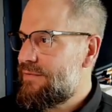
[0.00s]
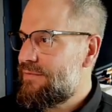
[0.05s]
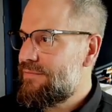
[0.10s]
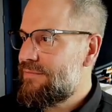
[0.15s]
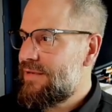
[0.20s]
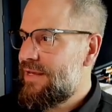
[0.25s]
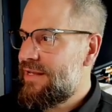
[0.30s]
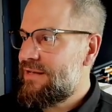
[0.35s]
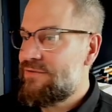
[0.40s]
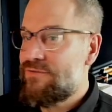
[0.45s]

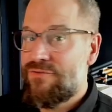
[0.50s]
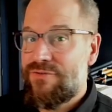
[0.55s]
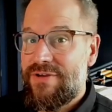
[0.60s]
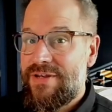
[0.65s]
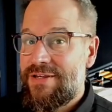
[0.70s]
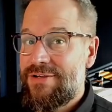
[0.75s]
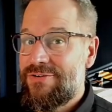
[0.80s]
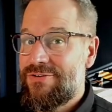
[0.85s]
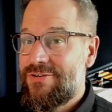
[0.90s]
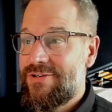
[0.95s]
kind of
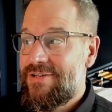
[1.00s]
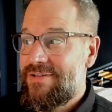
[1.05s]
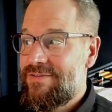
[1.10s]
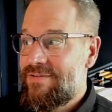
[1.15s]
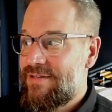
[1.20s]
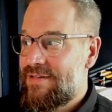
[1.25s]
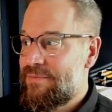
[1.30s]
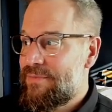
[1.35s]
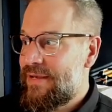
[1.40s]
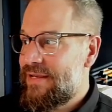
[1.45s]
increased
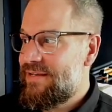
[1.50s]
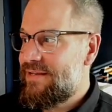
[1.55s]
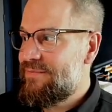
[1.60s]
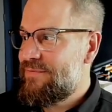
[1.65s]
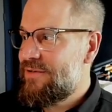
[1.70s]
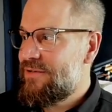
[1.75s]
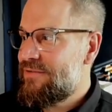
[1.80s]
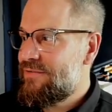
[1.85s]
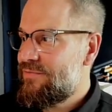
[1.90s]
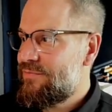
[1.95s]
in my
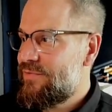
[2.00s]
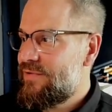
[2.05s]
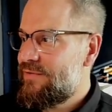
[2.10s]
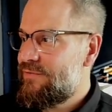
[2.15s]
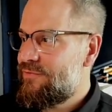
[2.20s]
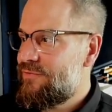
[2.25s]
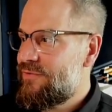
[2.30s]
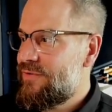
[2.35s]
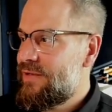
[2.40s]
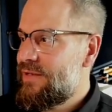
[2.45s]
demo.
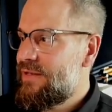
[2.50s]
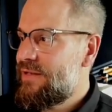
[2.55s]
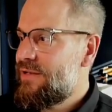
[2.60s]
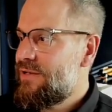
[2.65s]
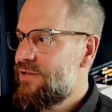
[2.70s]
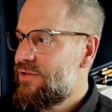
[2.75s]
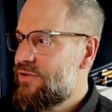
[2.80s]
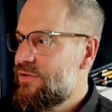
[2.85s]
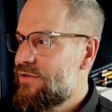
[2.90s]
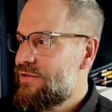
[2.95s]
We've
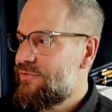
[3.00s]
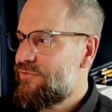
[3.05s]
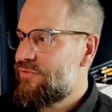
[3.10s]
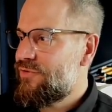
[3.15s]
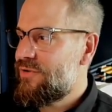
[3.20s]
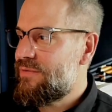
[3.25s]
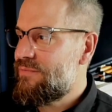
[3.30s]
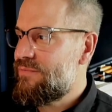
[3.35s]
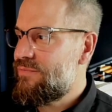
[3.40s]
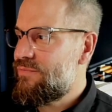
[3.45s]
gone
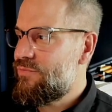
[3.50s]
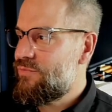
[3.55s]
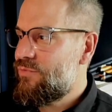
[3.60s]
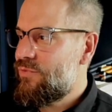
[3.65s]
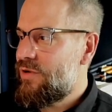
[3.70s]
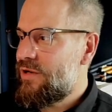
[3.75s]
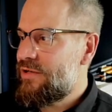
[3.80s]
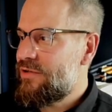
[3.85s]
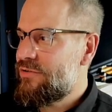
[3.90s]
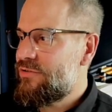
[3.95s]
from
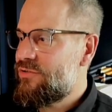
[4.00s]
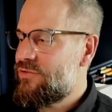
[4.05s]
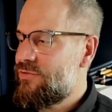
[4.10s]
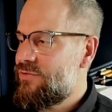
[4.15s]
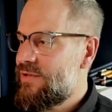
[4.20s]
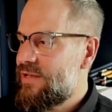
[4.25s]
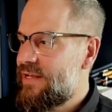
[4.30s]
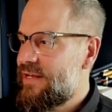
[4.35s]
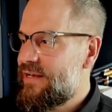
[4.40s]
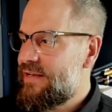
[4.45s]
1 or 2
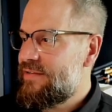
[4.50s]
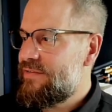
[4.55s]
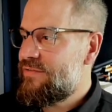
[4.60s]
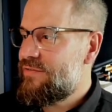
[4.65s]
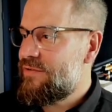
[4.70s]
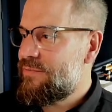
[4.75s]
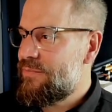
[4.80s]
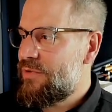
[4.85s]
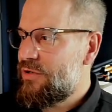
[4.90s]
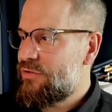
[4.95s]
lines
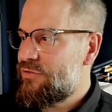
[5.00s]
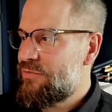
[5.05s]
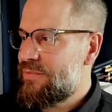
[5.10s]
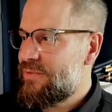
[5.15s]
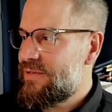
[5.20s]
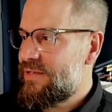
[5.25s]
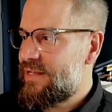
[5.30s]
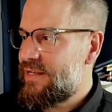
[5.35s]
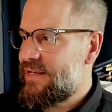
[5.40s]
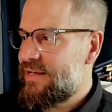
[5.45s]
to
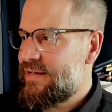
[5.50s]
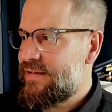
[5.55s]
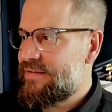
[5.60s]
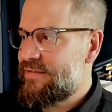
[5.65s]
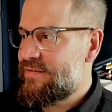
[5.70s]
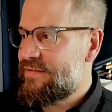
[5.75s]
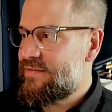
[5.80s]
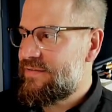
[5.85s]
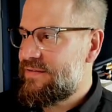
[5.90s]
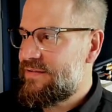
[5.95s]
multiple
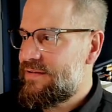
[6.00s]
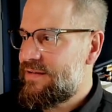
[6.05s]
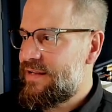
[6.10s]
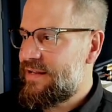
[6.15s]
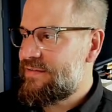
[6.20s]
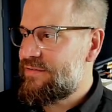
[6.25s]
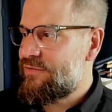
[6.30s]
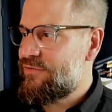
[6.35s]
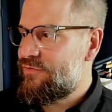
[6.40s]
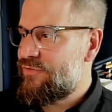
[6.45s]
lines,
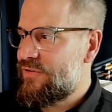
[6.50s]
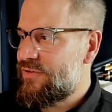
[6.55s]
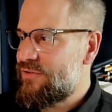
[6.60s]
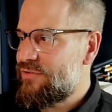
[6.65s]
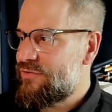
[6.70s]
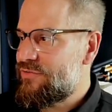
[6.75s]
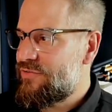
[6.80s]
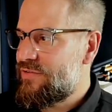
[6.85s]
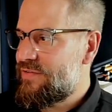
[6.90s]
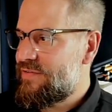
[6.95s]
lots of
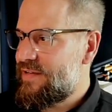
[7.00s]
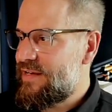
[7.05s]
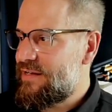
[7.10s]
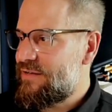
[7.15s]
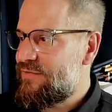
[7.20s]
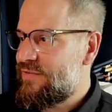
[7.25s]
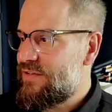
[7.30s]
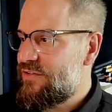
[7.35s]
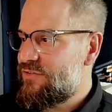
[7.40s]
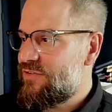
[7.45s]
fillers inside
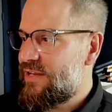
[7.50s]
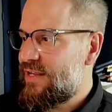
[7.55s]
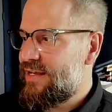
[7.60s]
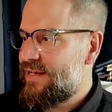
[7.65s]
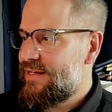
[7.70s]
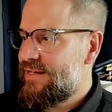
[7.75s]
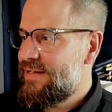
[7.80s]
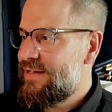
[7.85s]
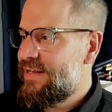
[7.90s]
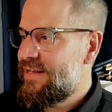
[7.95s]
of each
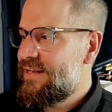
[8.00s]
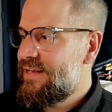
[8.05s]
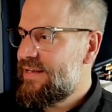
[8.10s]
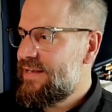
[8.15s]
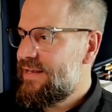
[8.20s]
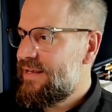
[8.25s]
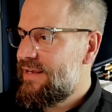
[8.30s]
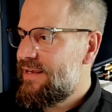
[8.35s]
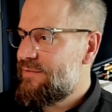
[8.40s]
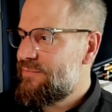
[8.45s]
line.
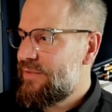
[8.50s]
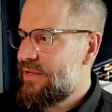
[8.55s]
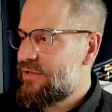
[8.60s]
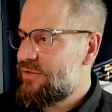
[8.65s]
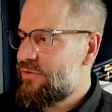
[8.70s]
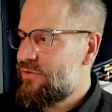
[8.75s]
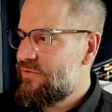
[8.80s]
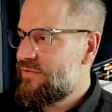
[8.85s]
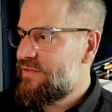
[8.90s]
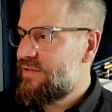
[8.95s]
And my
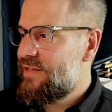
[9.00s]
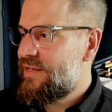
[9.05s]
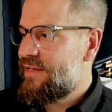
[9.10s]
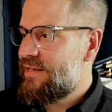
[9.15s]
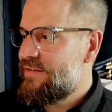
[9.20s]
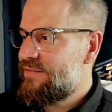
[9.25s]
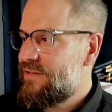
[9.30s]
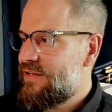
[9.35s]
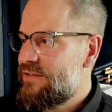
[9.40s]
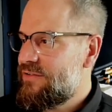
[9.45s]
goal today
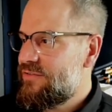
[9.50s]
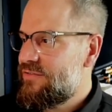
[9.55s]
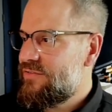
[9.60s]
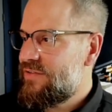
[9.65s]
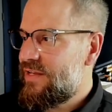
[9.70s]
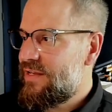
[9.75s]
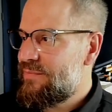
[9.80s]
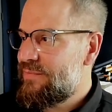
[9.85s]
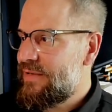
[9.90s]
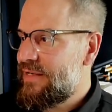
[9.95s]
is to
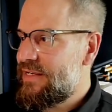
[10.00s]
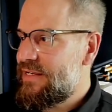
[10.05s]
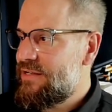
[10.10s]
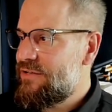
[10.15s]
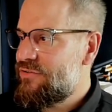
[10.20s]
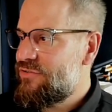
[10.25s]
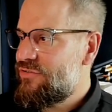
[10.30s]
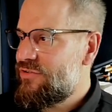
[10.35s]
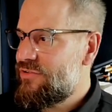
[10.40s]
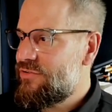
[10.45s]
understand my
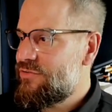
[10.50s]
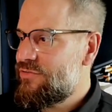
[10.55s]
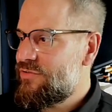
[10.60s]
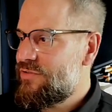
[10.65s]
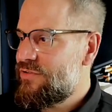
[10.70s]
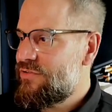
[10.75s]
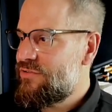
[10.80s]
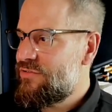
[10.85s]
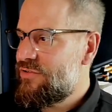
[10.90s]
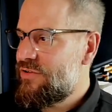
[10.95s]
energy
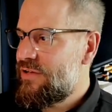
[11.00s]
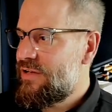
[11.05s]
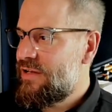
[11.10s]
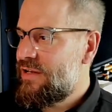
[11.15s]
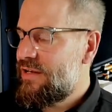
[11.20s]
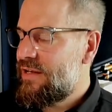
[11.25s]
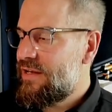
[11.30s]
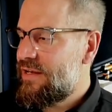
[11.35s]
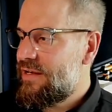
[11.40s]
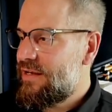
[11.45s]
usage
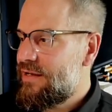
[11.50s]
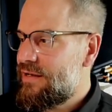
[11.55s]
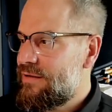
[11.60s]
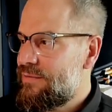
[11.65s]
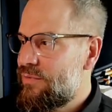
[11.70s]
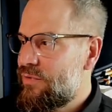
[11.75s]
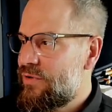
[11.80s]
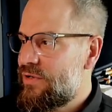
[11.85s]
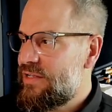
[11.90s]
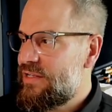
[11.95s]

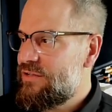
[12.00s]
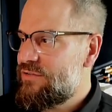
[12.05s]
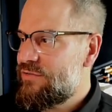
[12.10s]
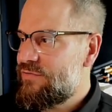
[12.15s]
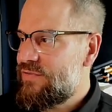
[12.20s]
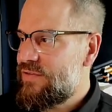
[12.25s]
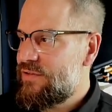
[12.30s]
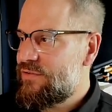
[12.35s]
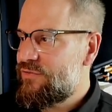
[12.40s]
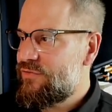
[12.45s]
on each of
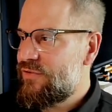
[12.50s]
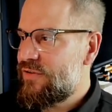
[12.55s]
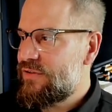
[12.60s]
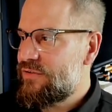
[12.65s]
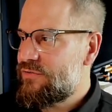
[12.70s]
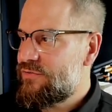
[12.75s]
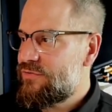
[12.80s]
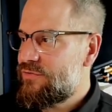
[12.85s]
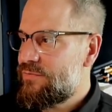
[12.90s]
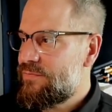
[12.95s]
these
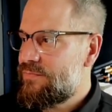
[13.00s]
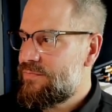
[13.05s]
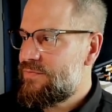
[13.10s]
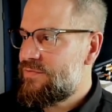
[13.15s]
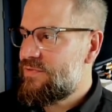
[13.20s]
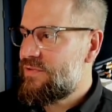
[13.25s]
fillers. So